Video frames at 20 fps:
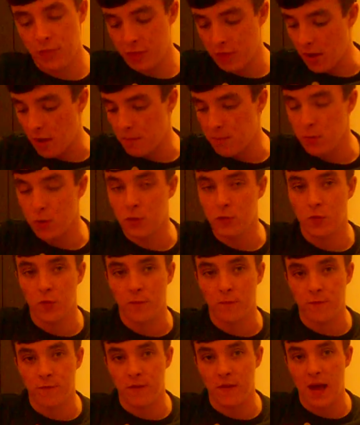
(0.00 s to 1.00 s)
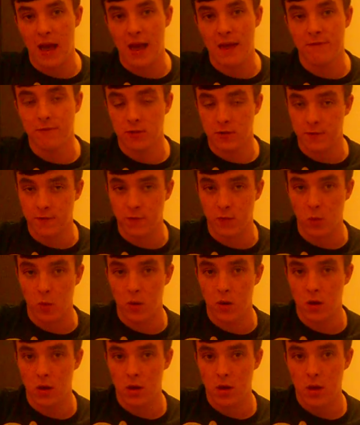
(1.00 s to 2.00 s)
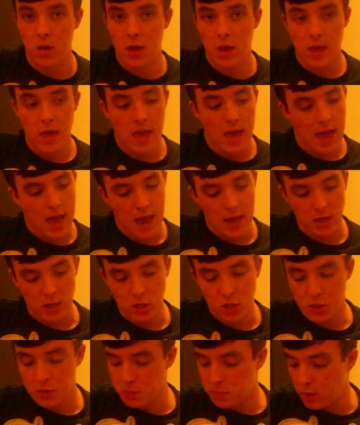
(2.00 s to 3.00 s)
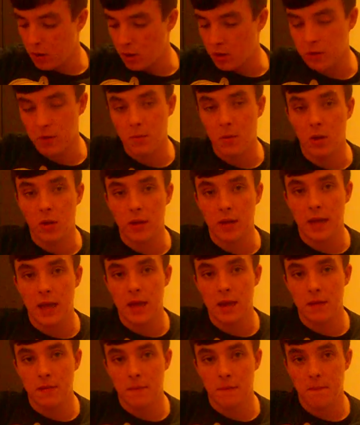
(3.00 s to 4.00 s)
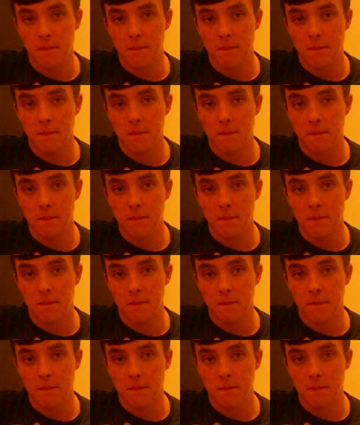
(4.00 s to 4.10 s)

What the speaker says: thumb moves from 5 to 4 and you just pluck them all again